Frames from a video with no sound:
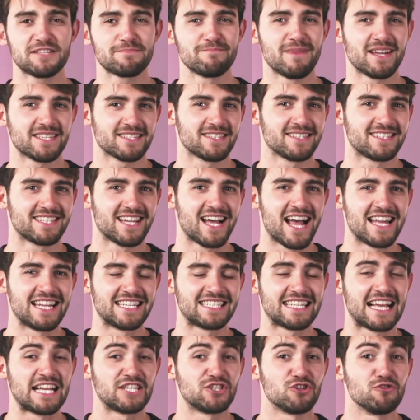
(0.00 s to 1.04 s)
muscle
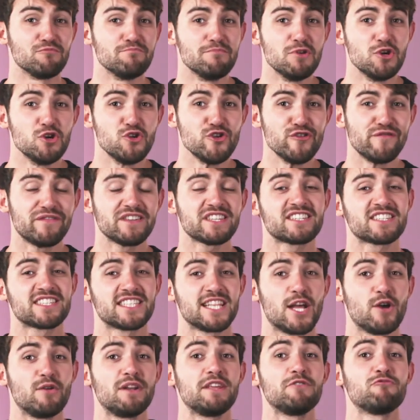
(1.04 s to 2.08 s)
tightness as you move,
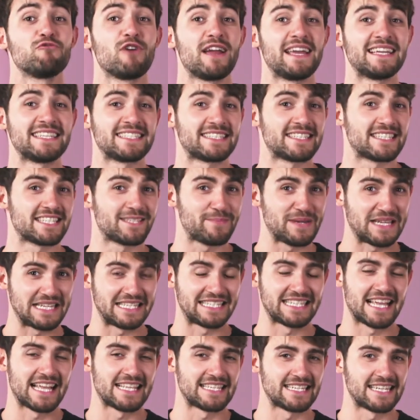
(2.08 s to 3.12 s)
slowly raise the speed
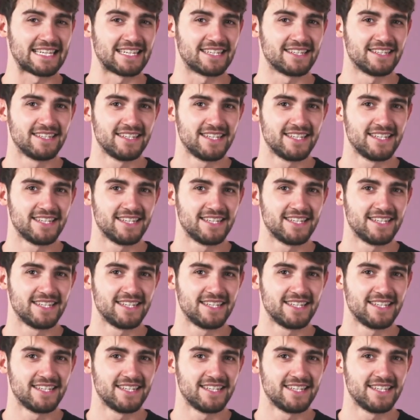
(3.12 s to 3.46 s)
setting.